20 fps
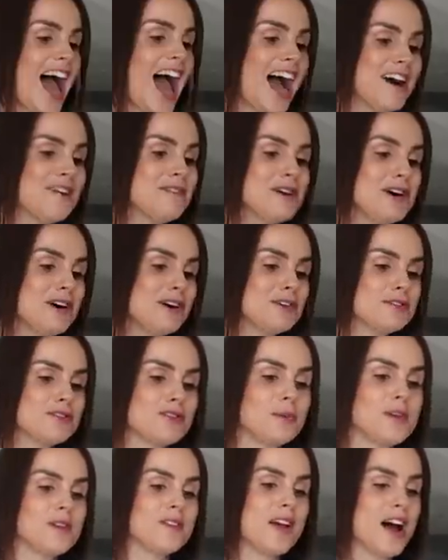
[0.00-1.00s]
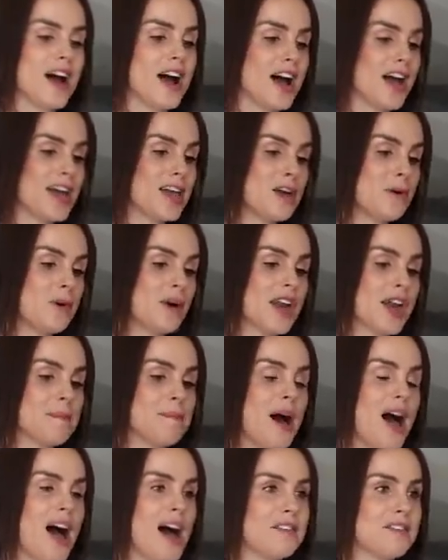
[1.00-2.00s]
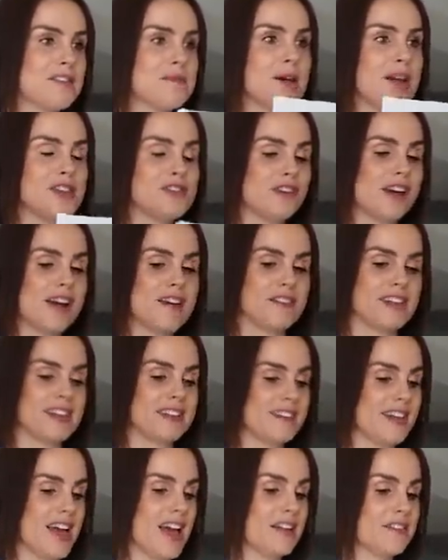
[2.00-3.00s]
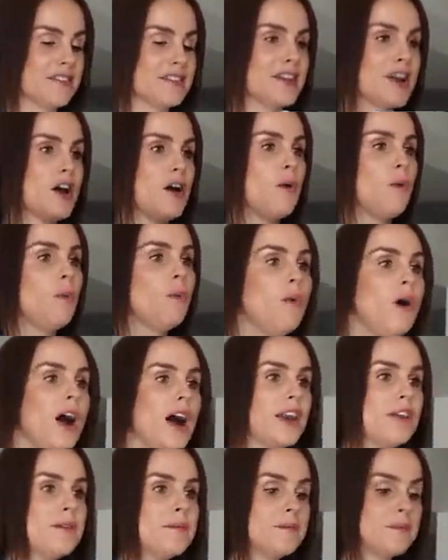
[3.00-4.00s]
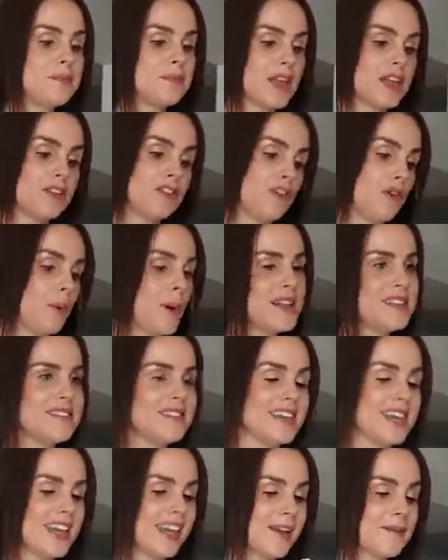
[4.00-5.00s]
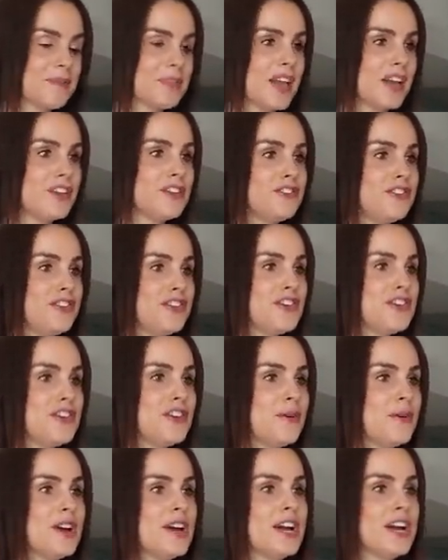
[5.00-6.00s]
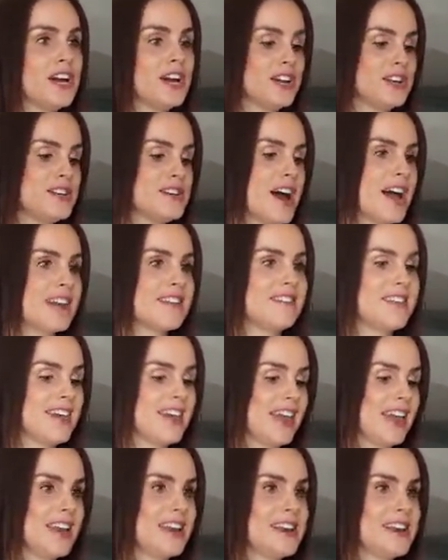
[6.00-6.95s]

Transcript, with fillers: How old was I when I passed my driving test? One, 20, two, 19.